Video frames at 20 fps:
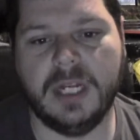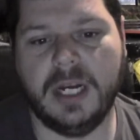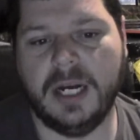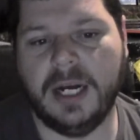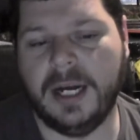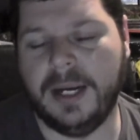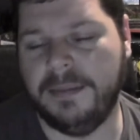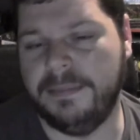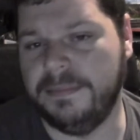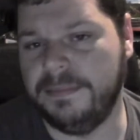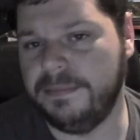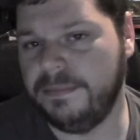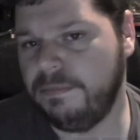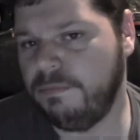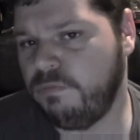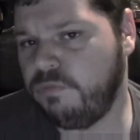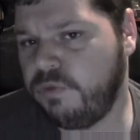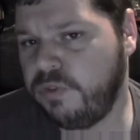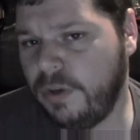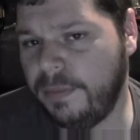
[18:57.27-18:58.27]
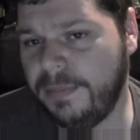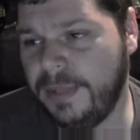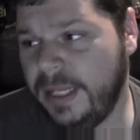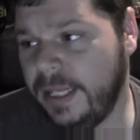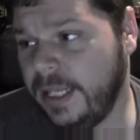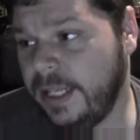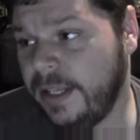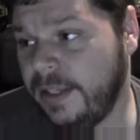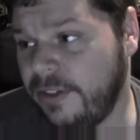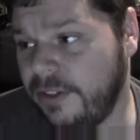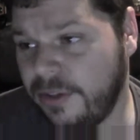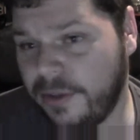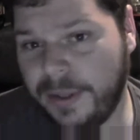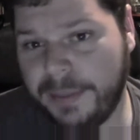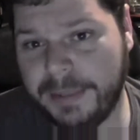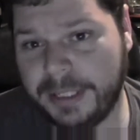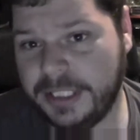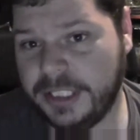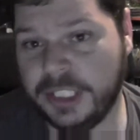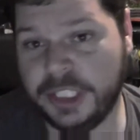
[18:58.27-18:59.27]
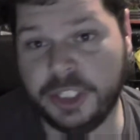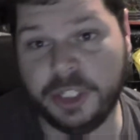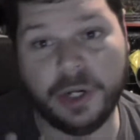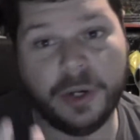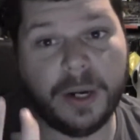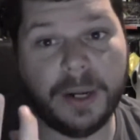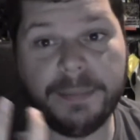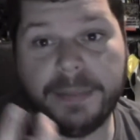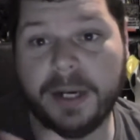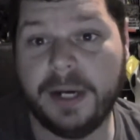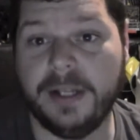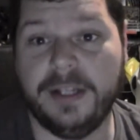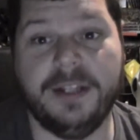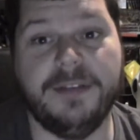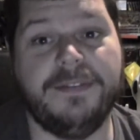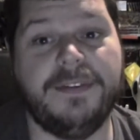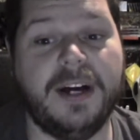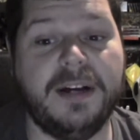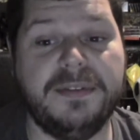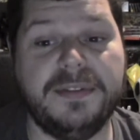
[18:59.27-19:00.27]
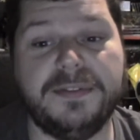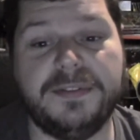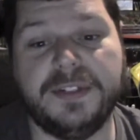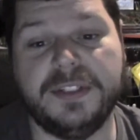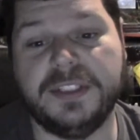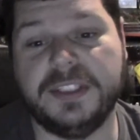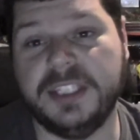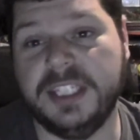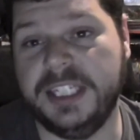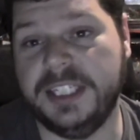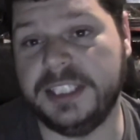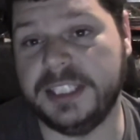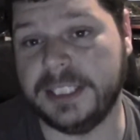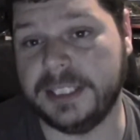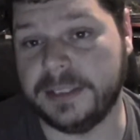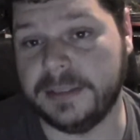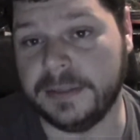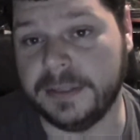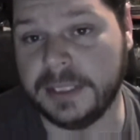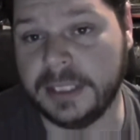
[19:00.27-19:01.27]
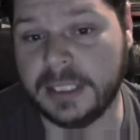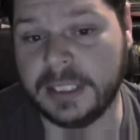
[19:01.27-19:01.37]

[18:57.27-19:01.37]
Um, for me, and so I mentioned, you know, I'm part of the 501st Legion.